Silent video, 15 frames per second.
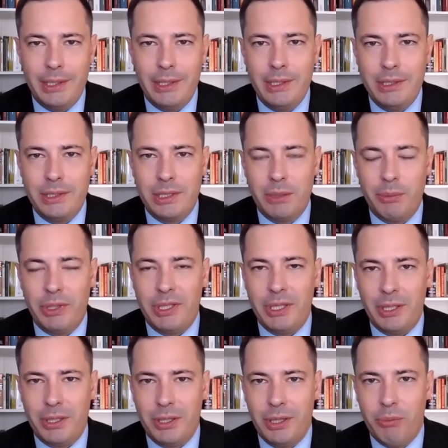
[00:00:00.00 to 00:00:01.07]
He's a little bit
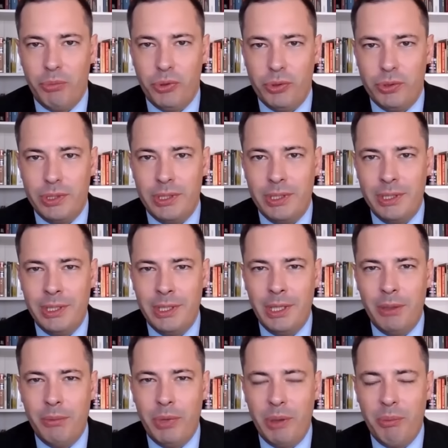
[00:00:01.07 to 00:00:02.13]
younger than Putin.
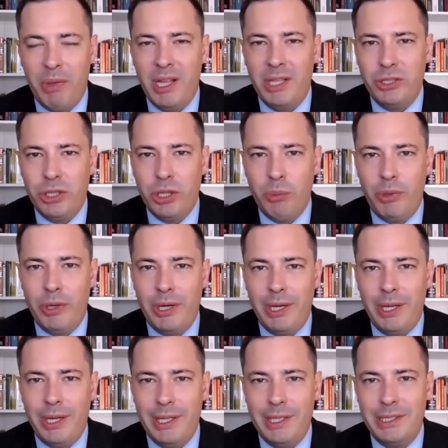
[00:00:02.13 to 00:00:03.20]
But many interpreted
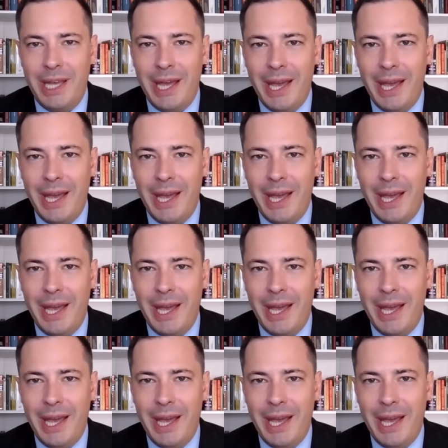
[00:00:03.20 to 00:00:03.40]
his